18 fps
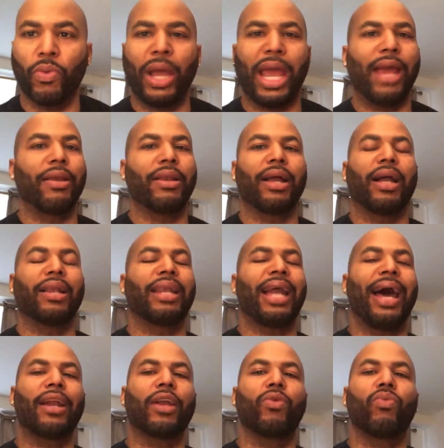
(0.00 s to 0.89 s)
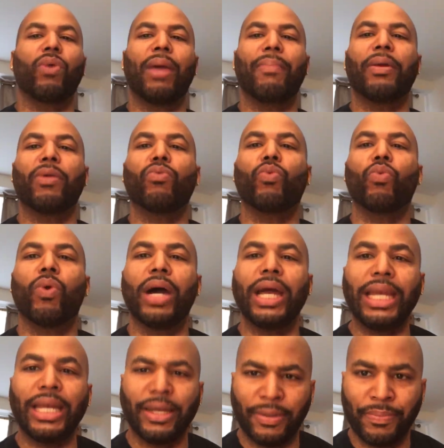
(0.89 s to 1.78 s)
And a lot of the women
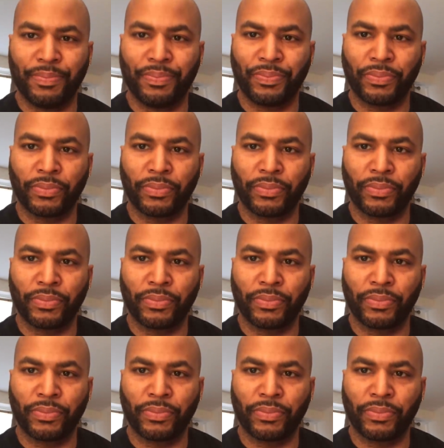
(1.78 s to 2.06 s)
wouldn't.